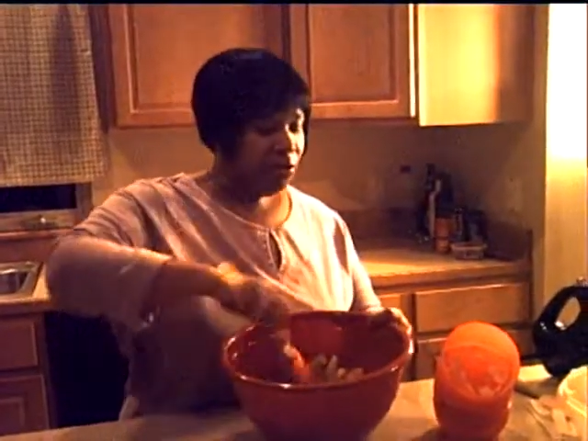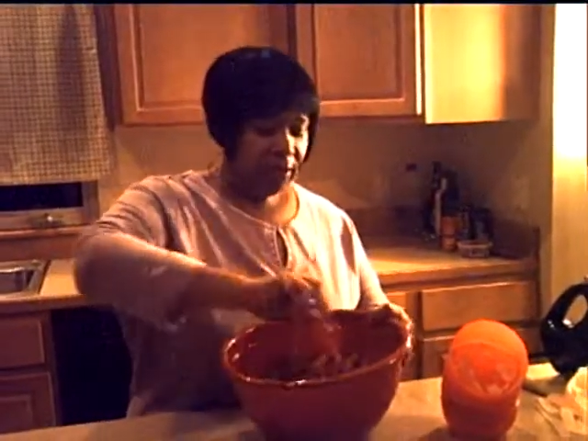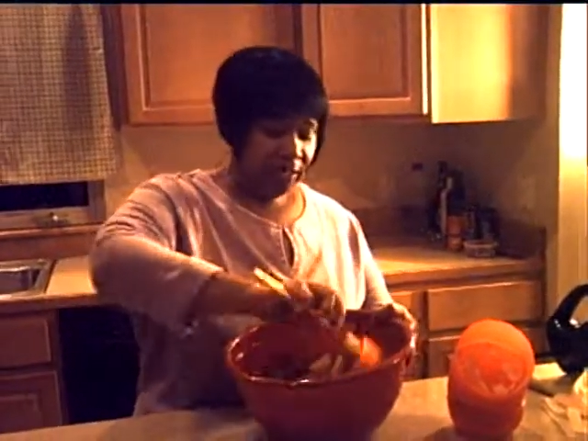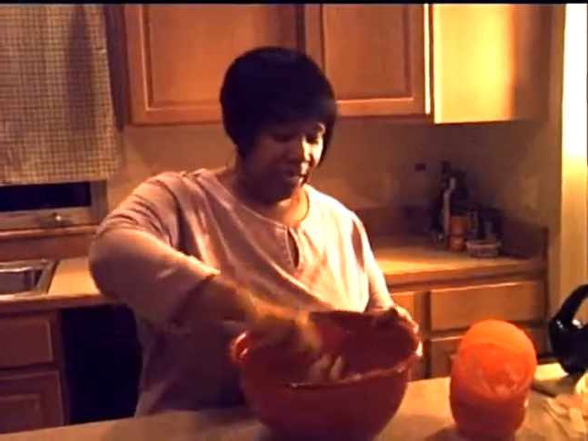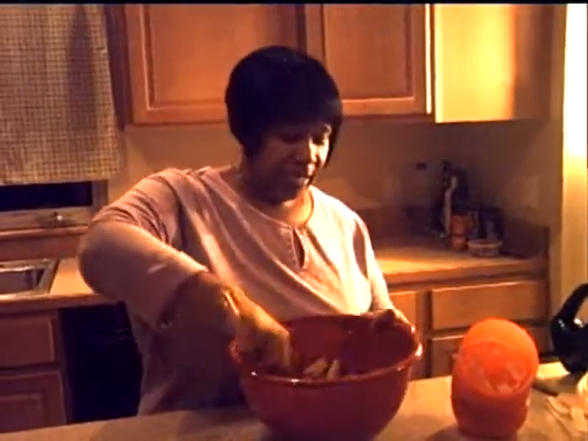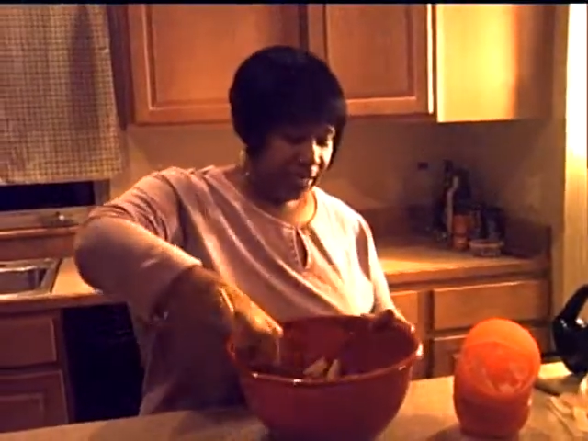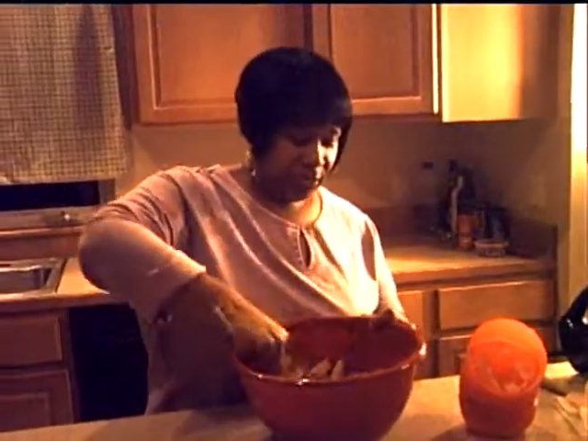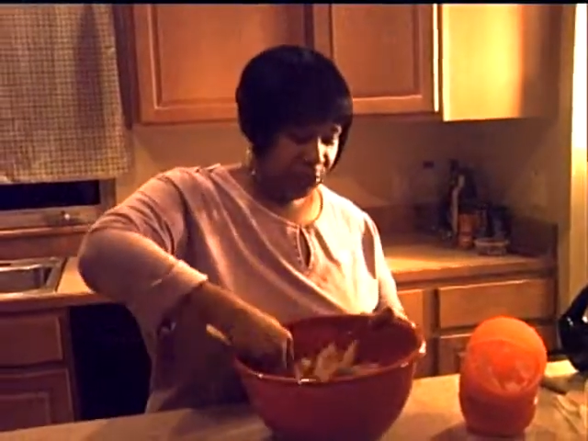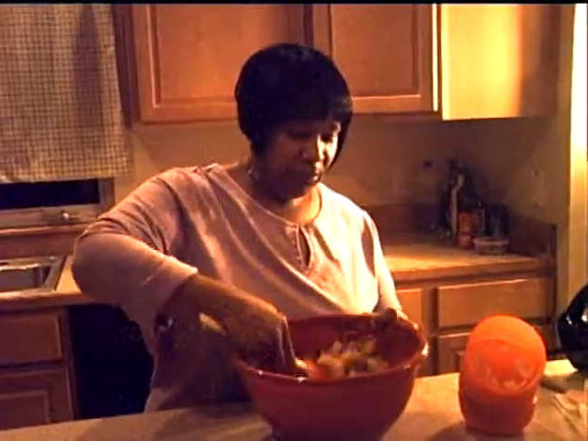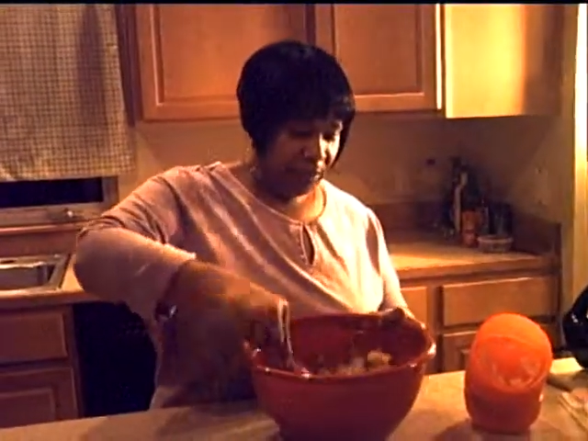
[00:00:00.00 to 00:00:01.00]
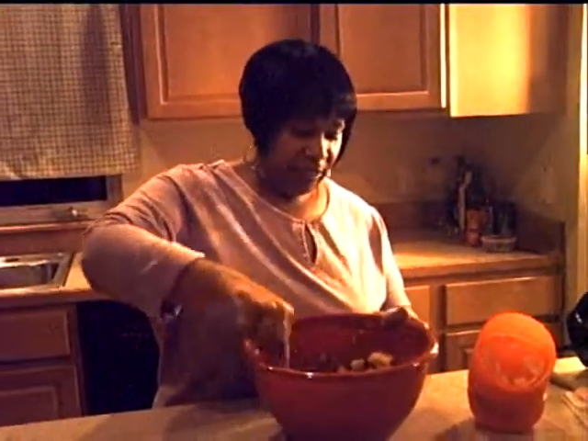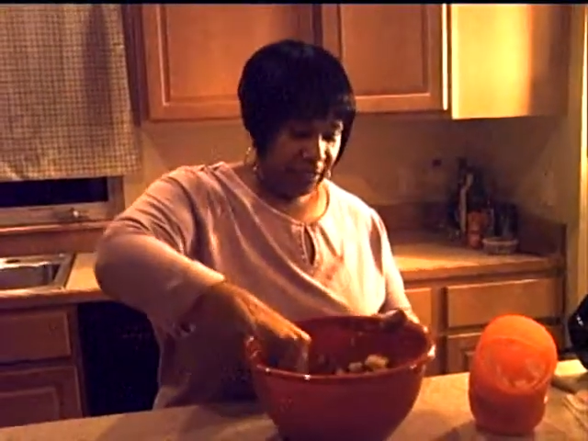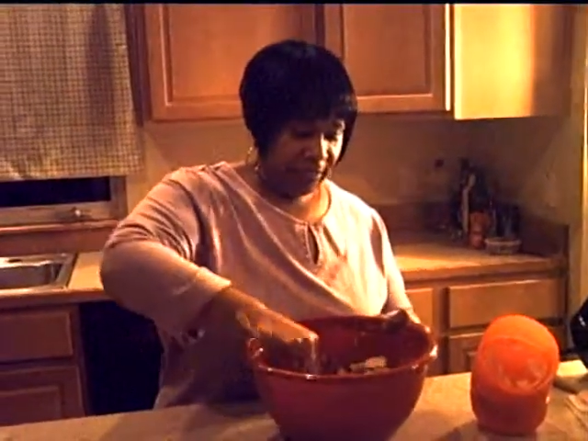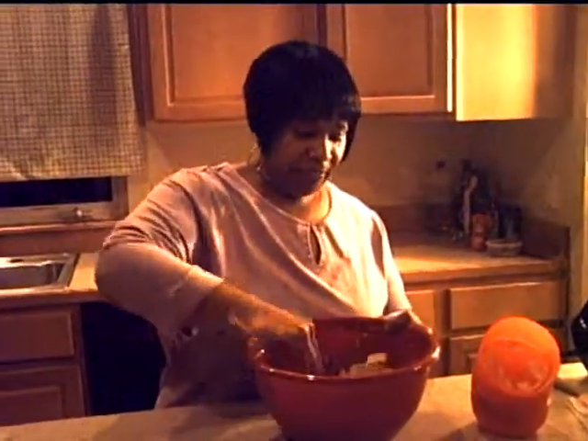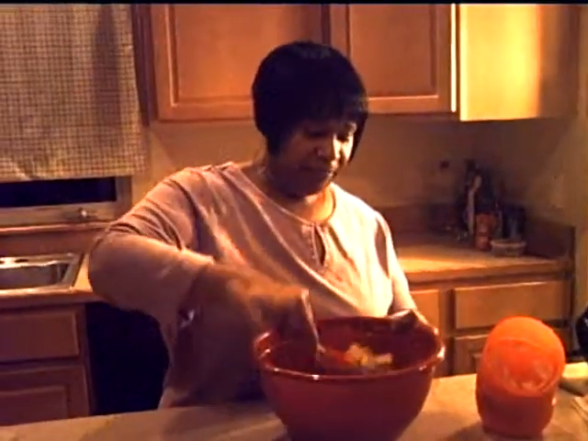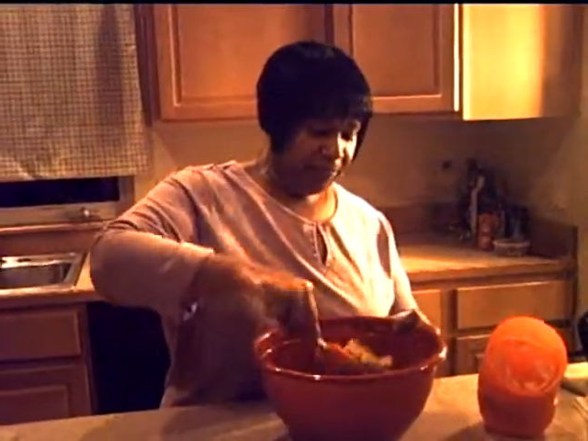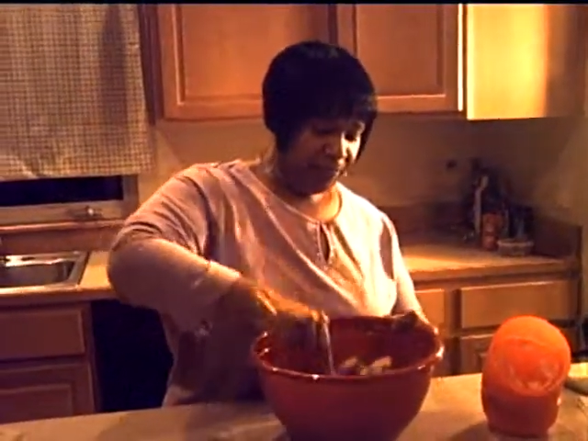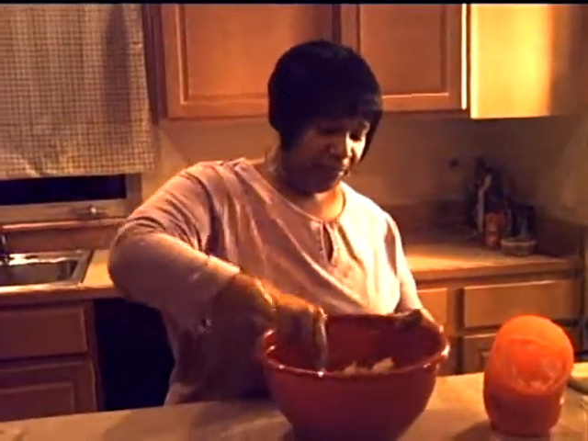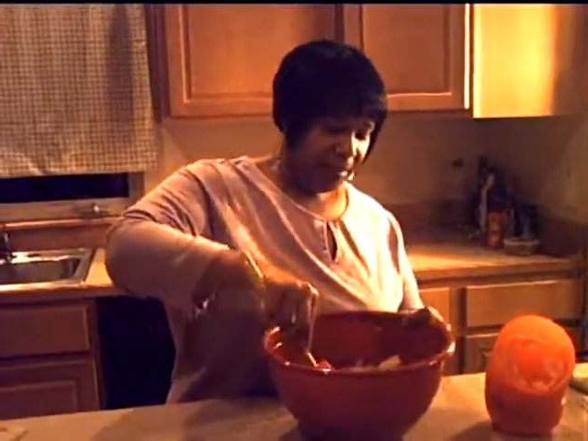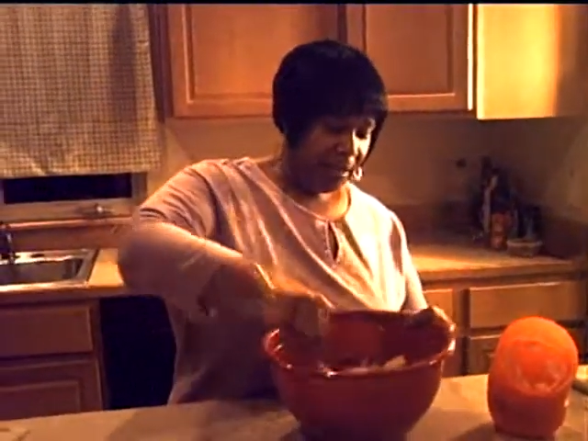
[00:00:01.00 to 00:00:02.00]
you can taste the sweetness.
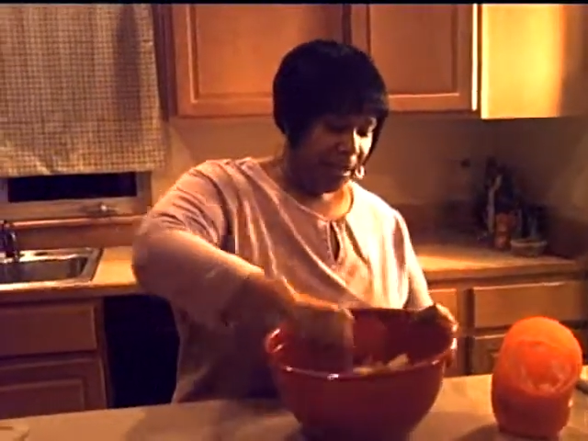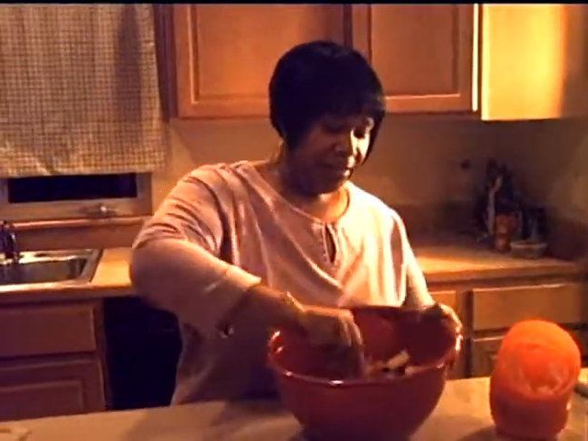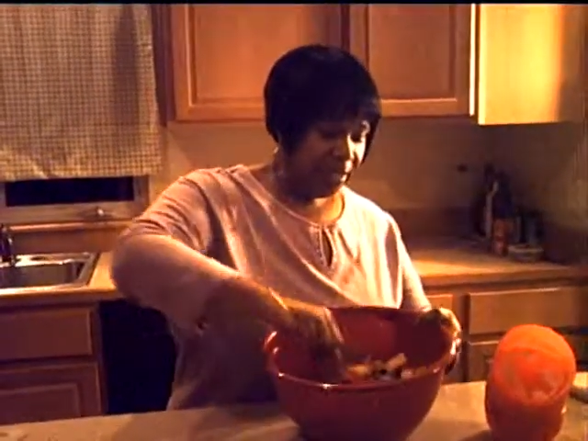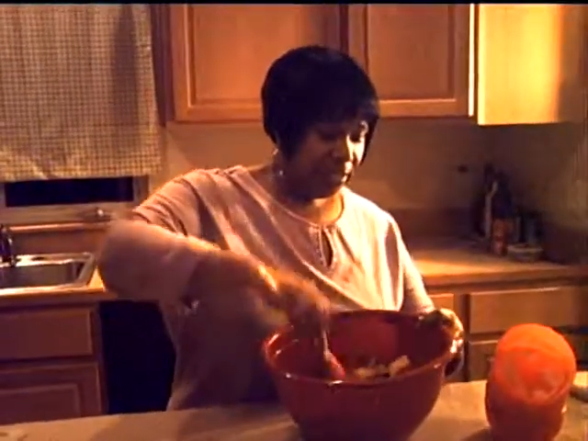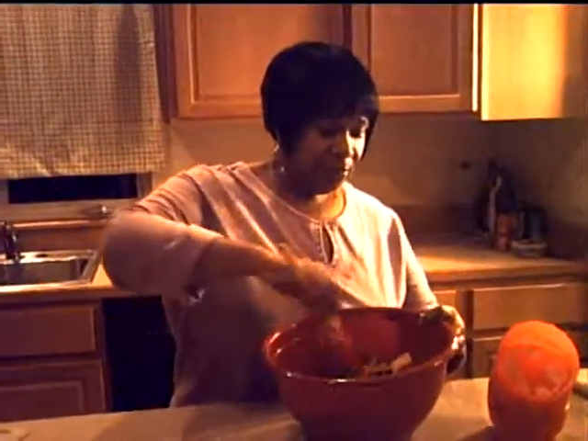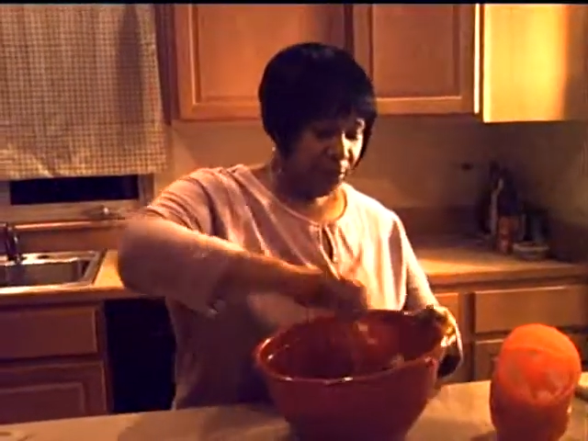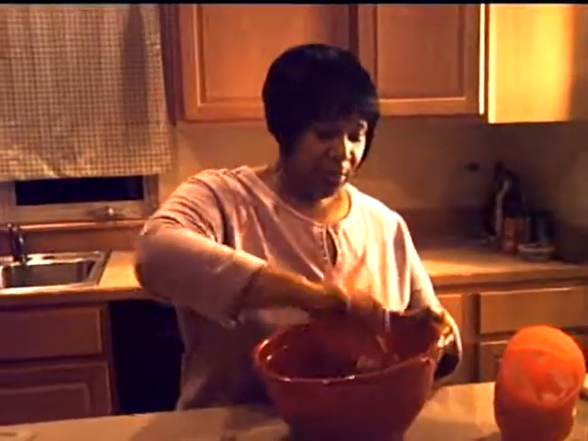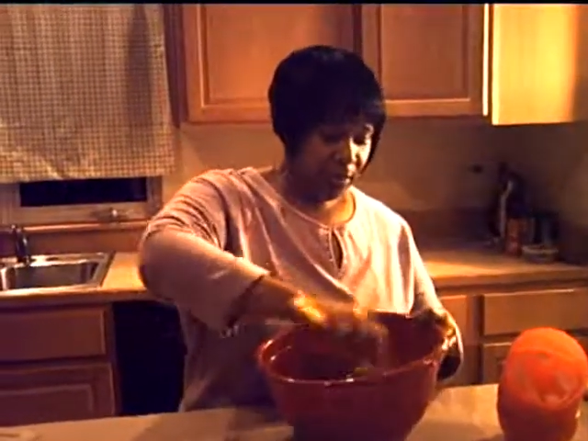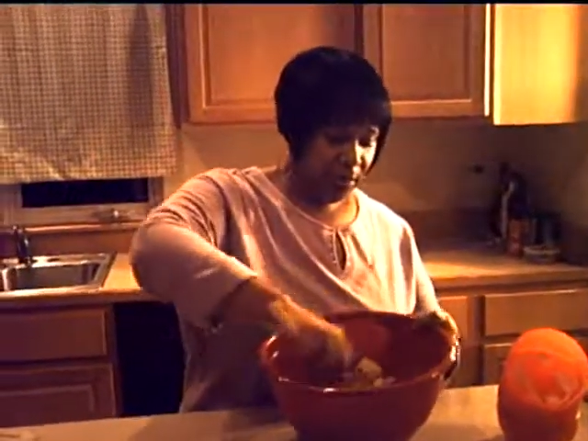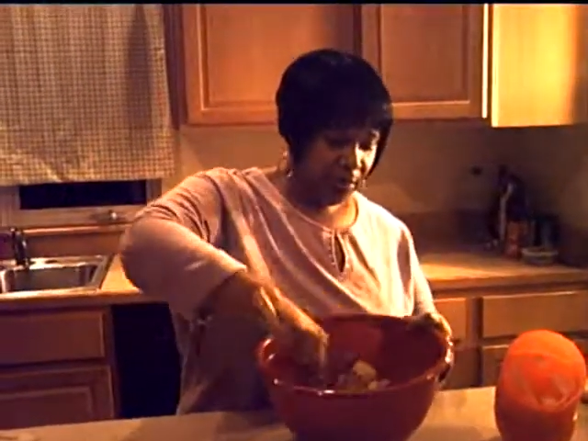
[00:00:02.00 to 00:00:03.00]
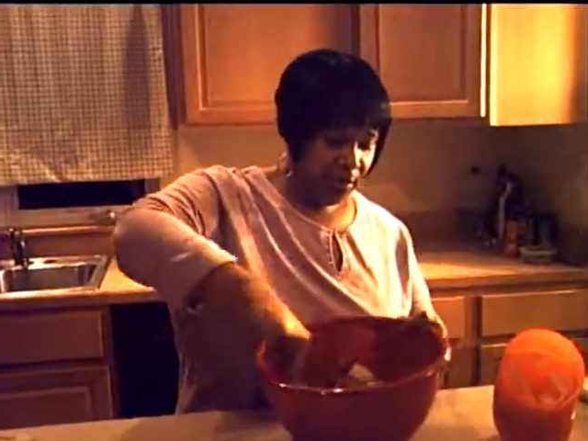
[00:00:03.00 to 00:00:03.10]
And this is what